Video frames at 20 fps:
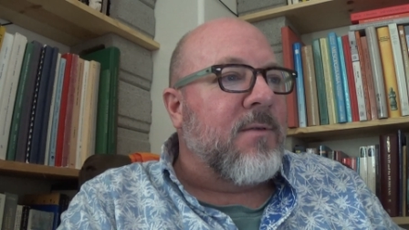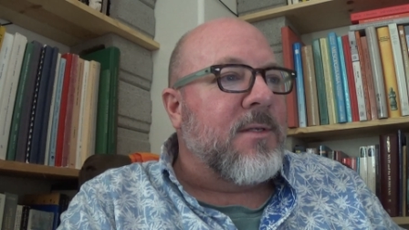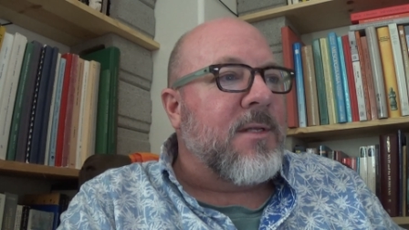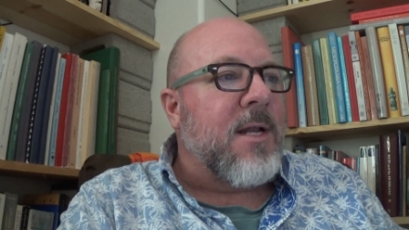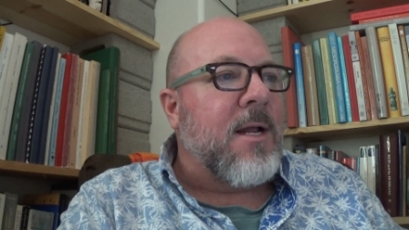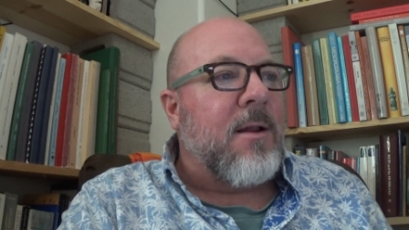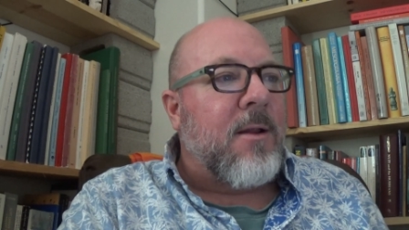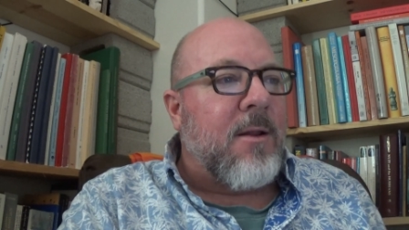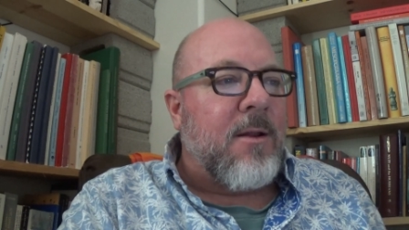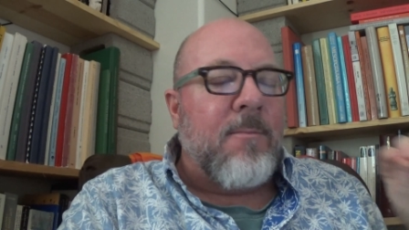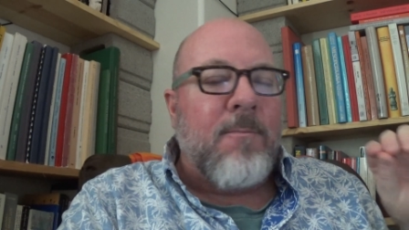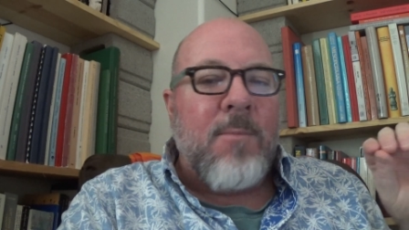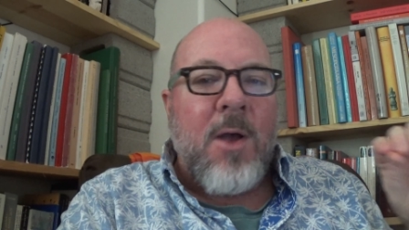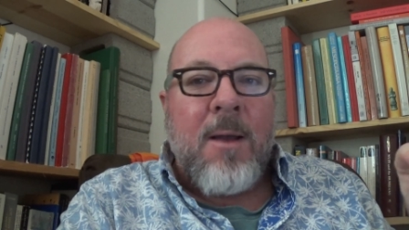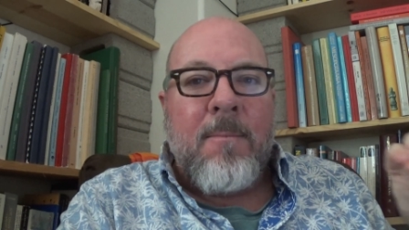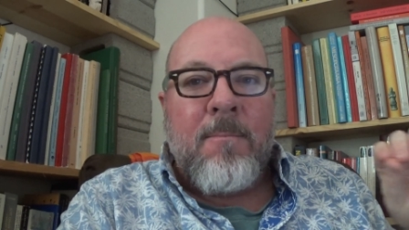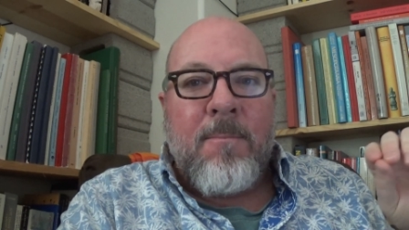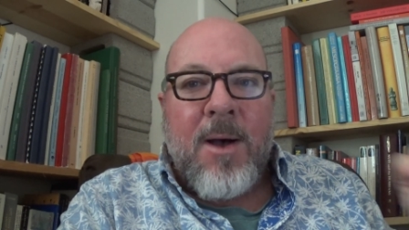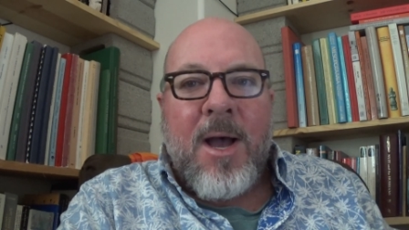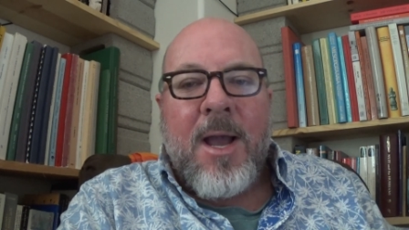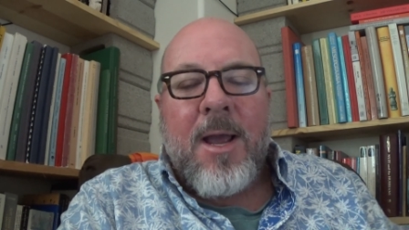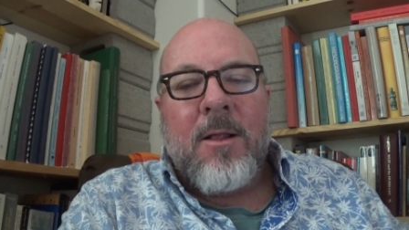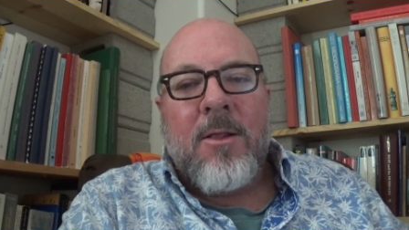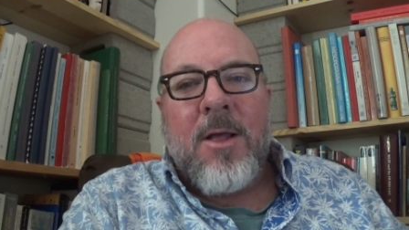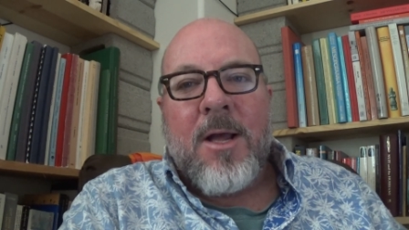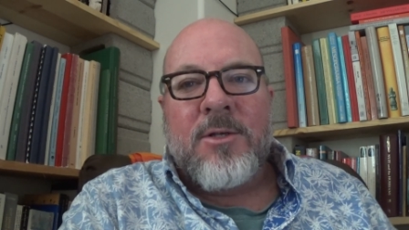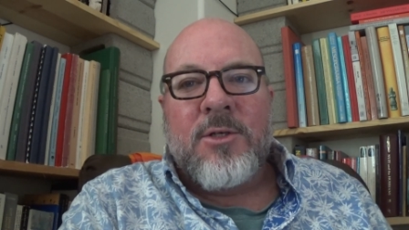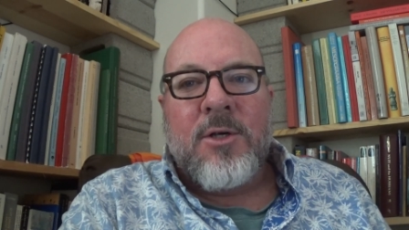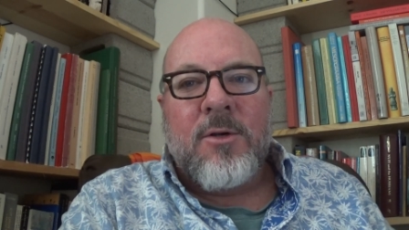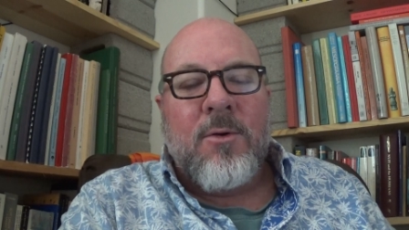It's not a, a,
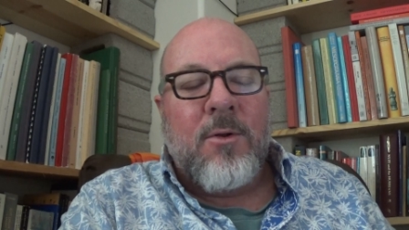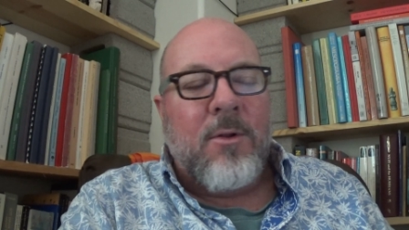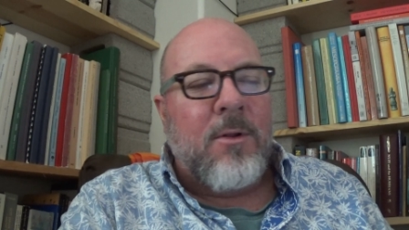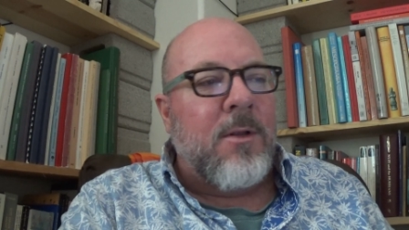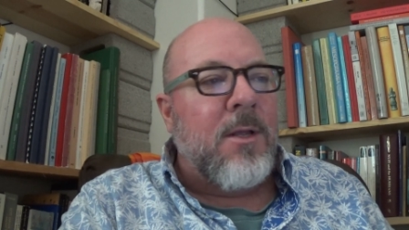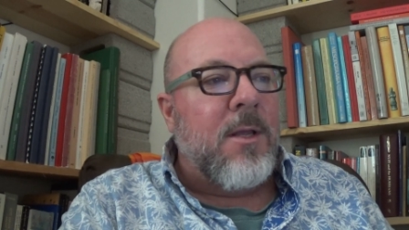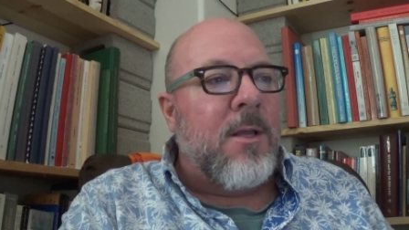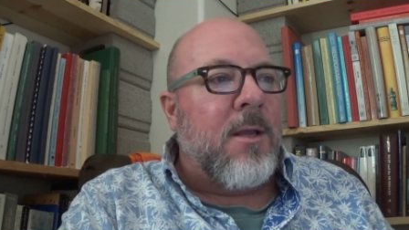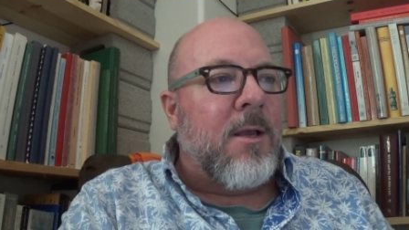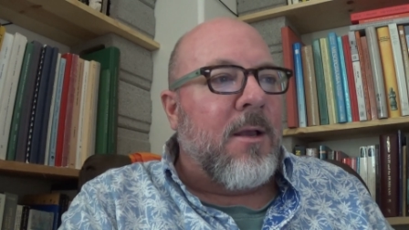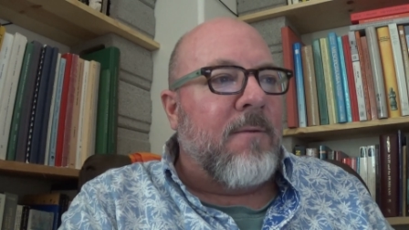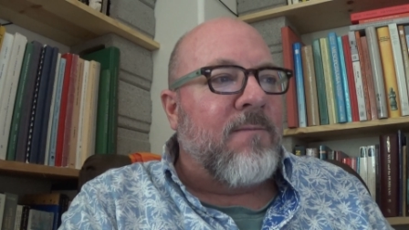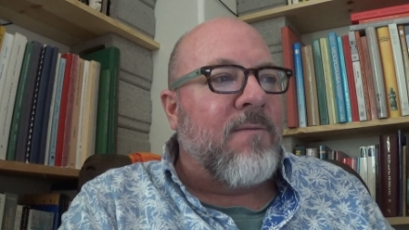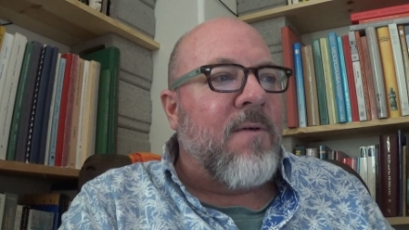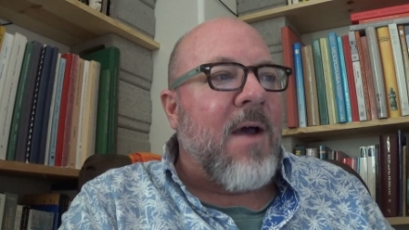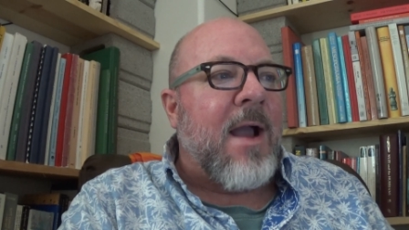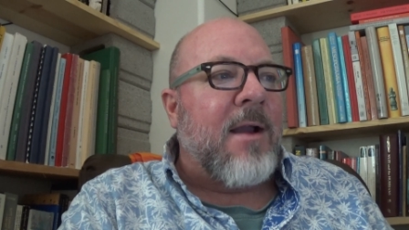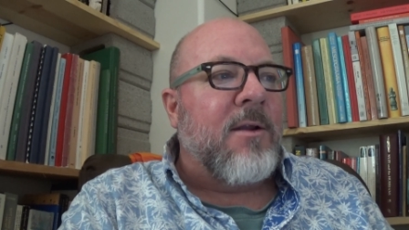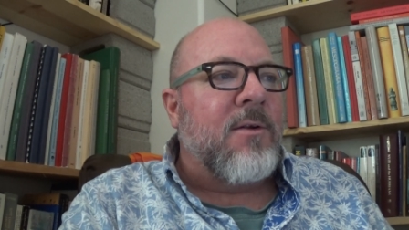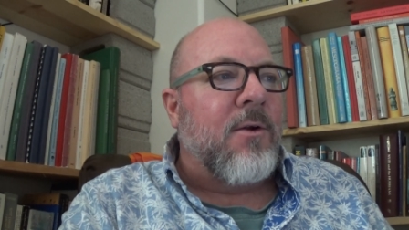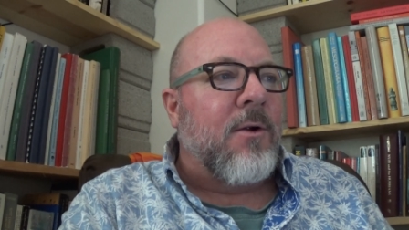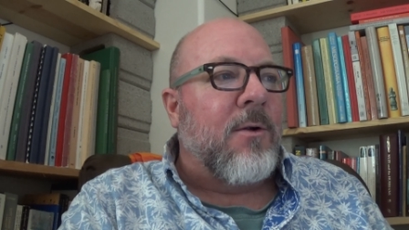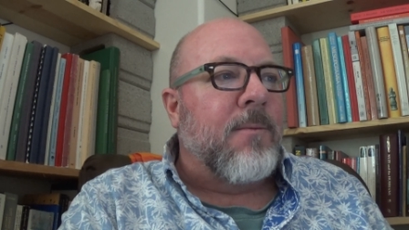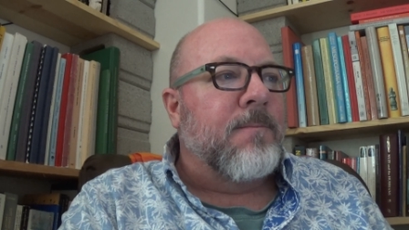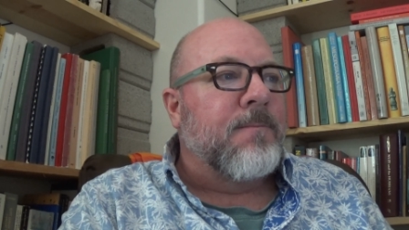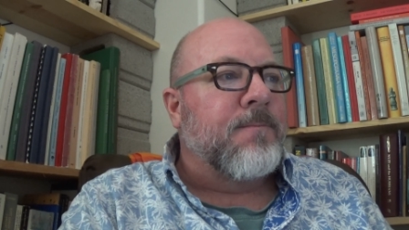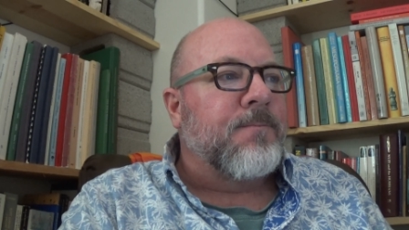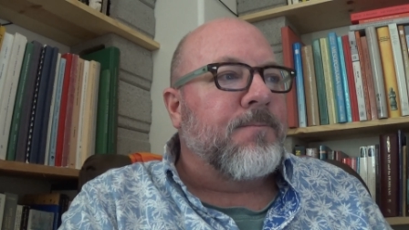biological factor.